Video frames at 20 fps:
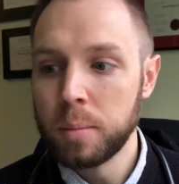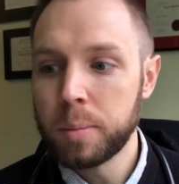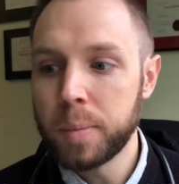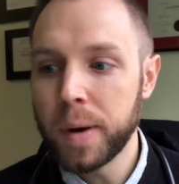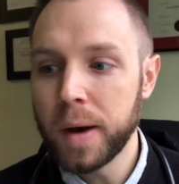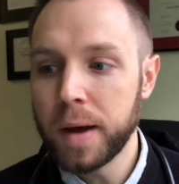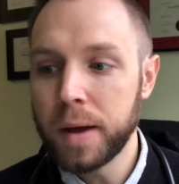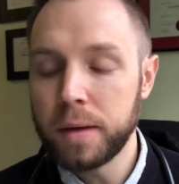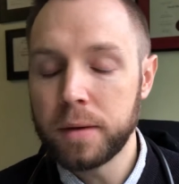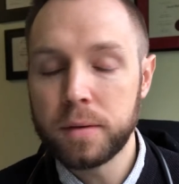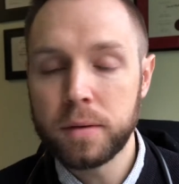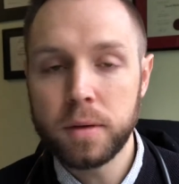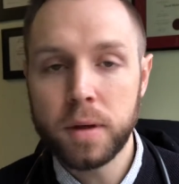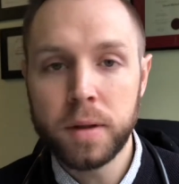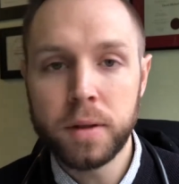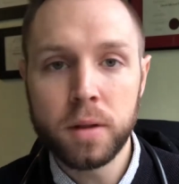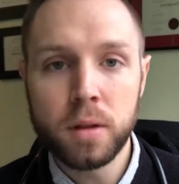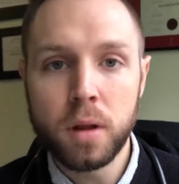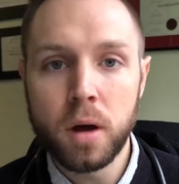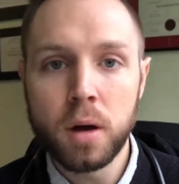But
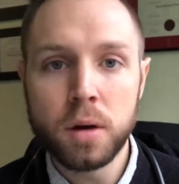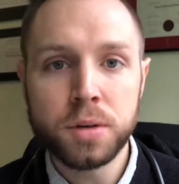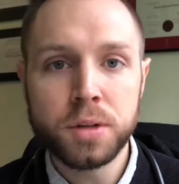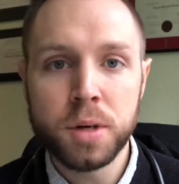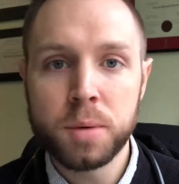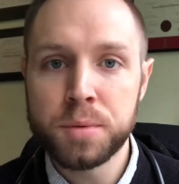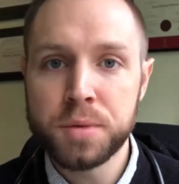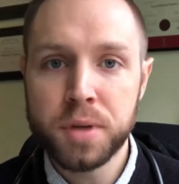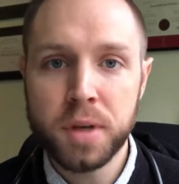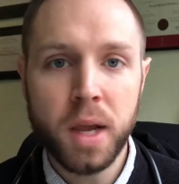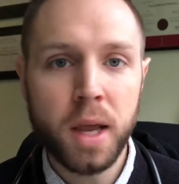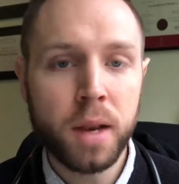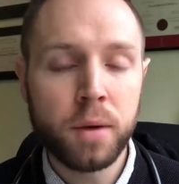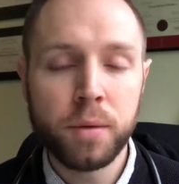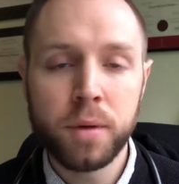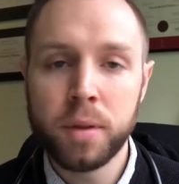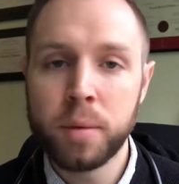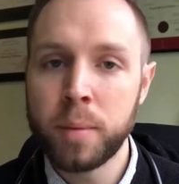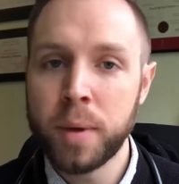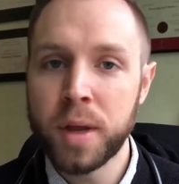in the long term, circadian
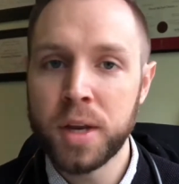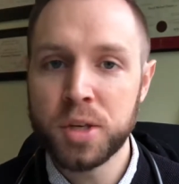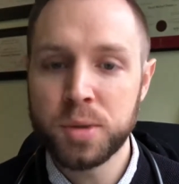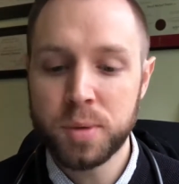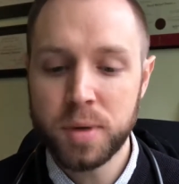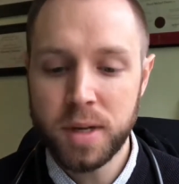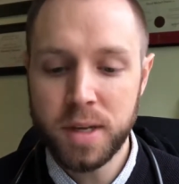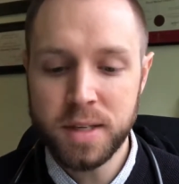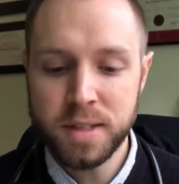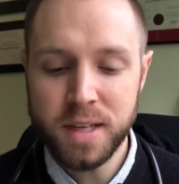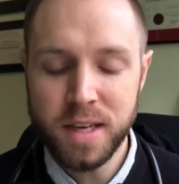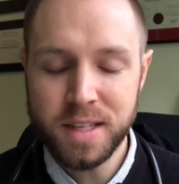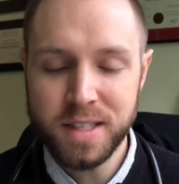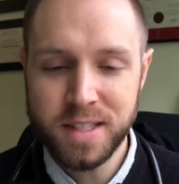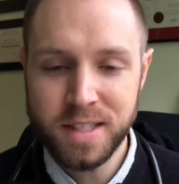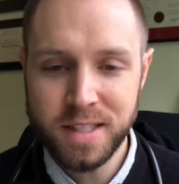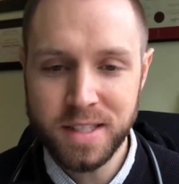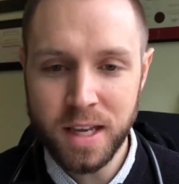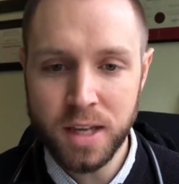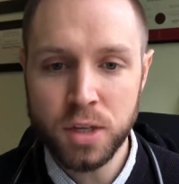rhythm management is
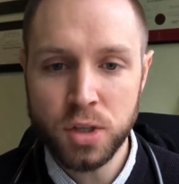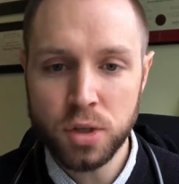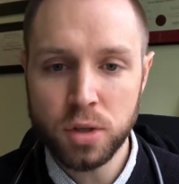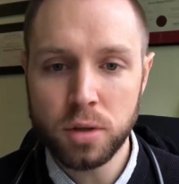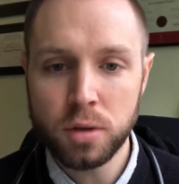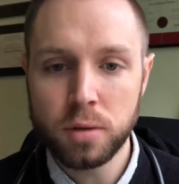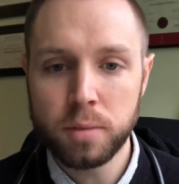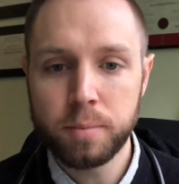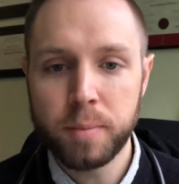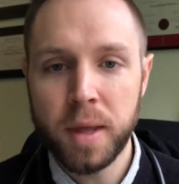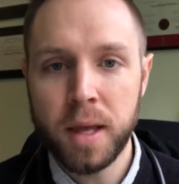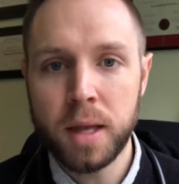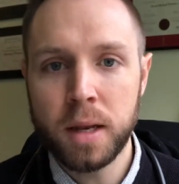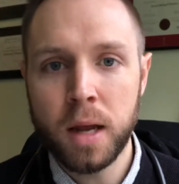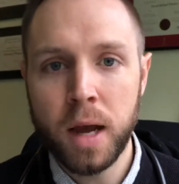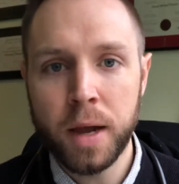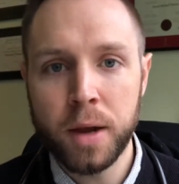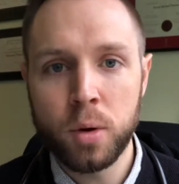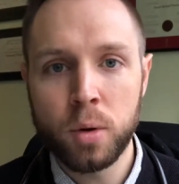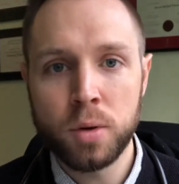essential
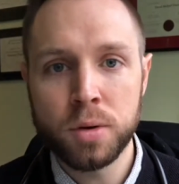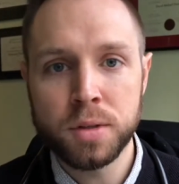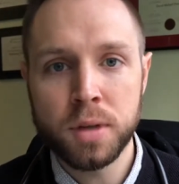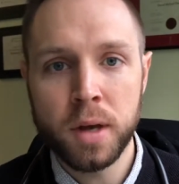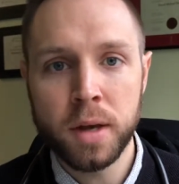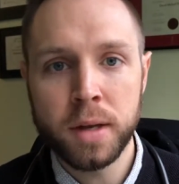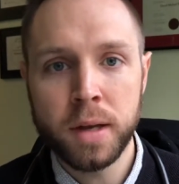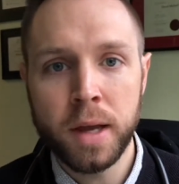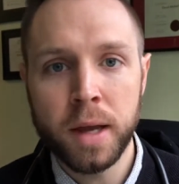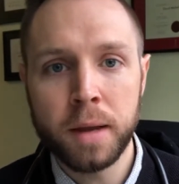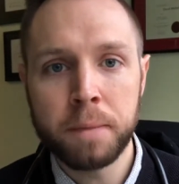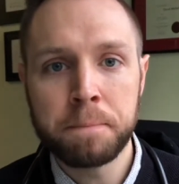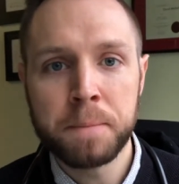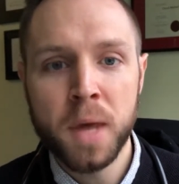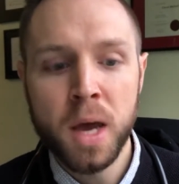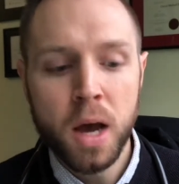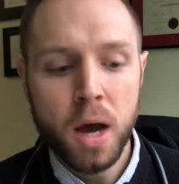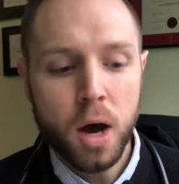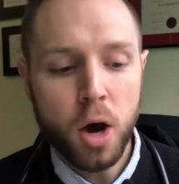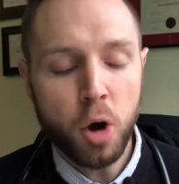in high cortisol at night.
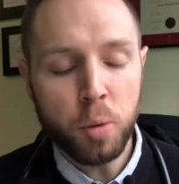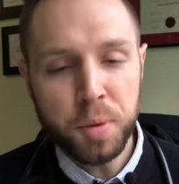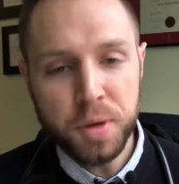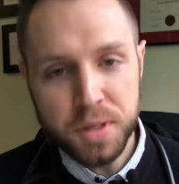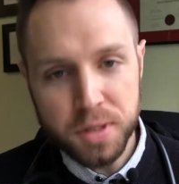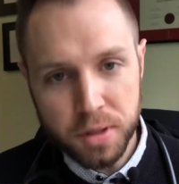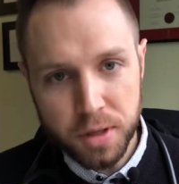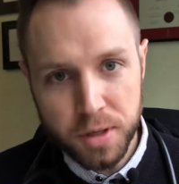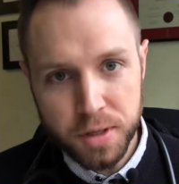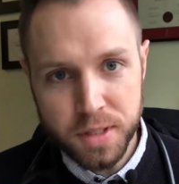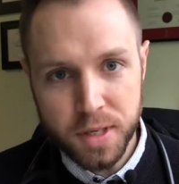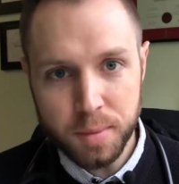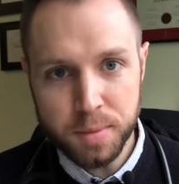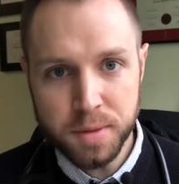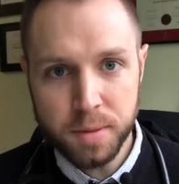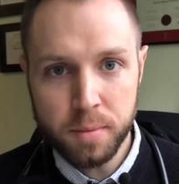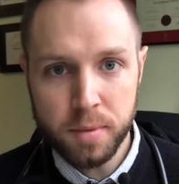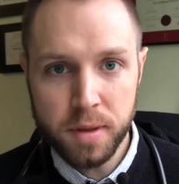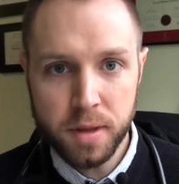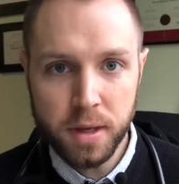Hope this clears up
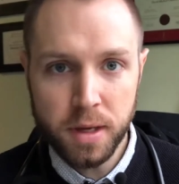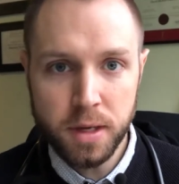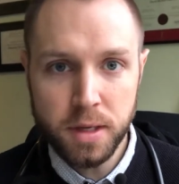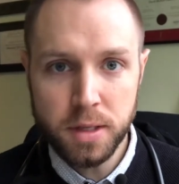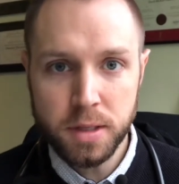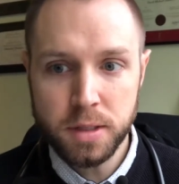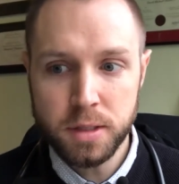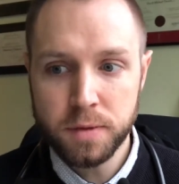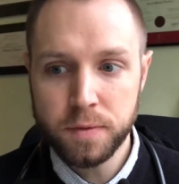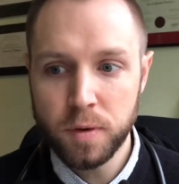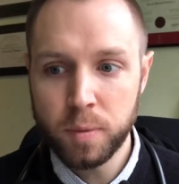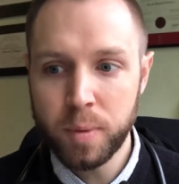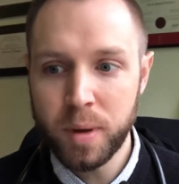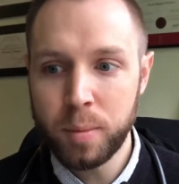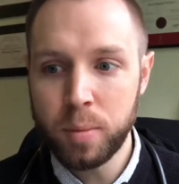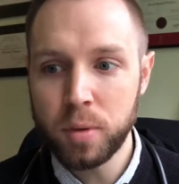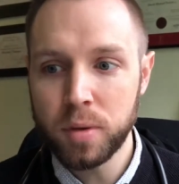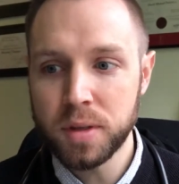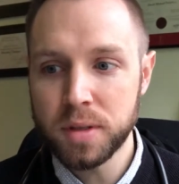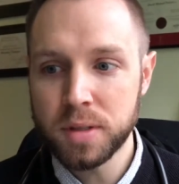some things for
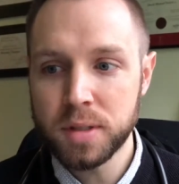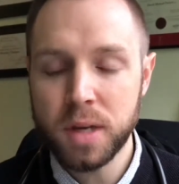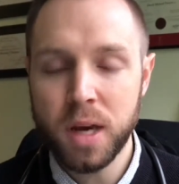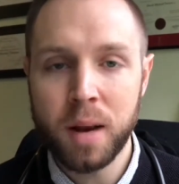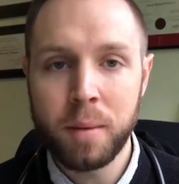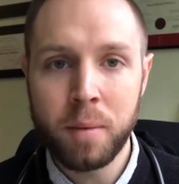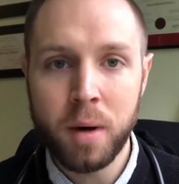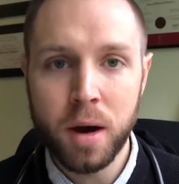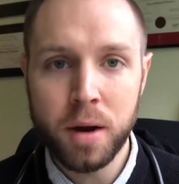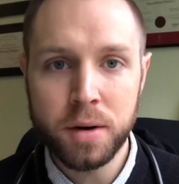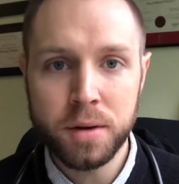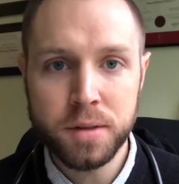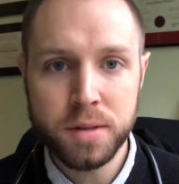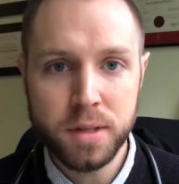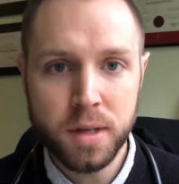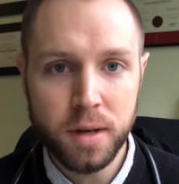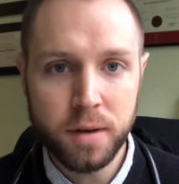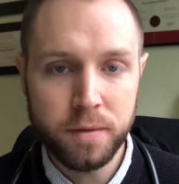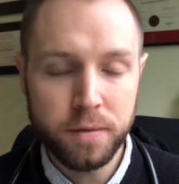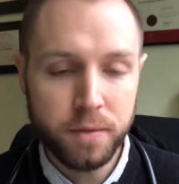people. This is kind of modern
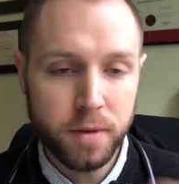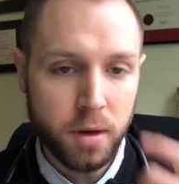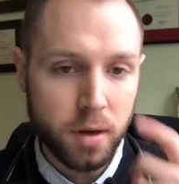stuff.